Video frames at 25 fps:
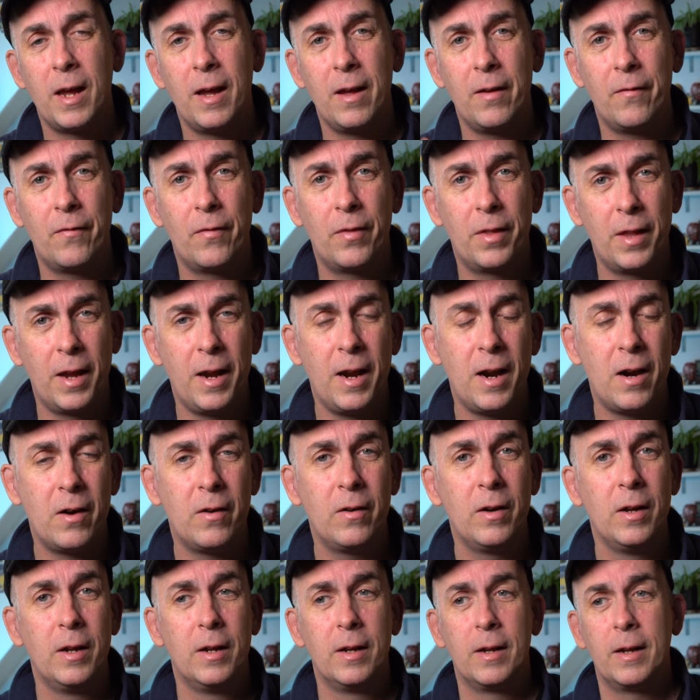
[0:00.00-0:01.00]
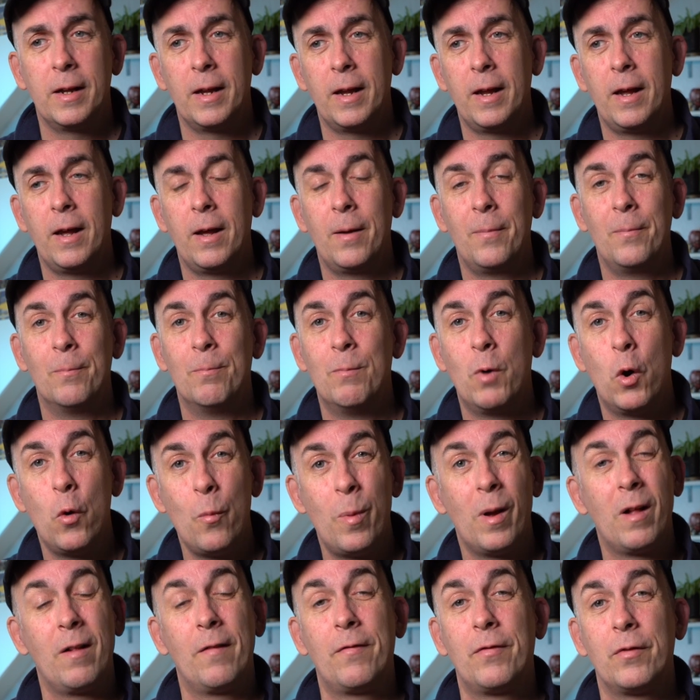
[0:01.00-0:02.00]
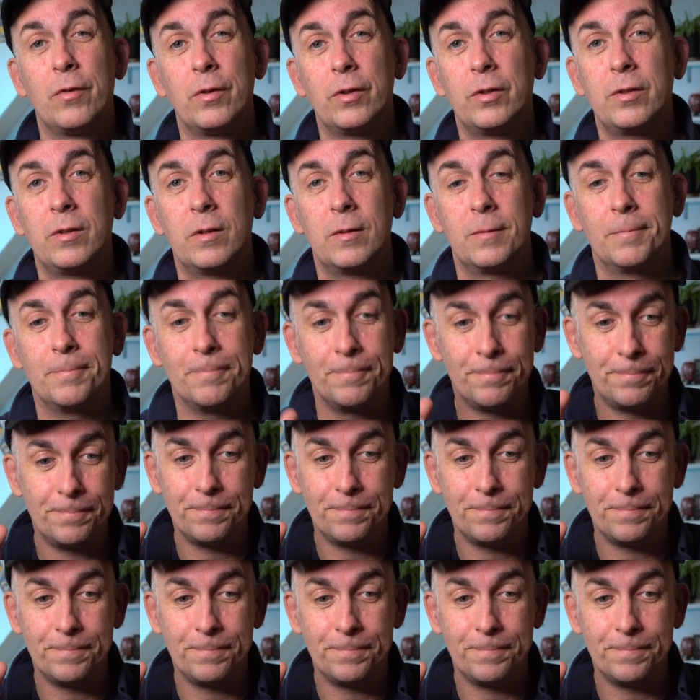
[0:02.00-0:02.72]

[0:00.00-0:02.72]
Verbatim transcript: have there. Mobile version,